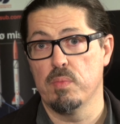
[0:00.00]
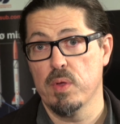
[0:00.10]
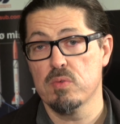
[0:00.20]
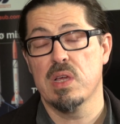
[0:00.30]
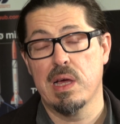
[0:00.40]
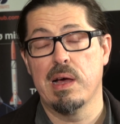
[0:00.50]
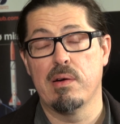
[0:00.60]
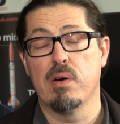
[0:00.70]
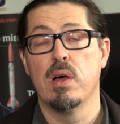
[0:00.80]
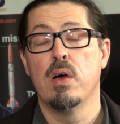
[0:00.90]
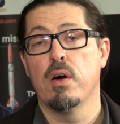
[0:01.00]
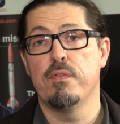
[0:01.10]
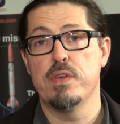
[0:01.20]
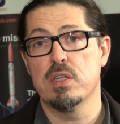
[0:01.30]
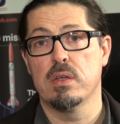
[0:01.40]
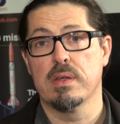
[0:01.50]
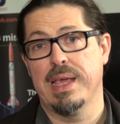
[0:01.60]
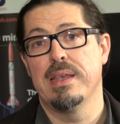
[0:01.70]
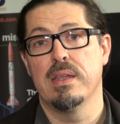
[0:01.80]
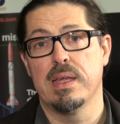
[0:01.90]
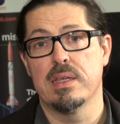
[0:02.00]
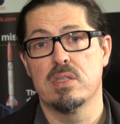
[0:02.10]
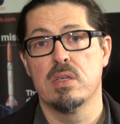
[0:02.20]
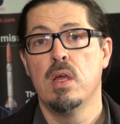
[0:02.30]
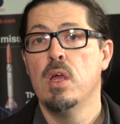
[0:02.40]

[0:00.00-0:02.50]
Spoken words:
Those are our official candidates.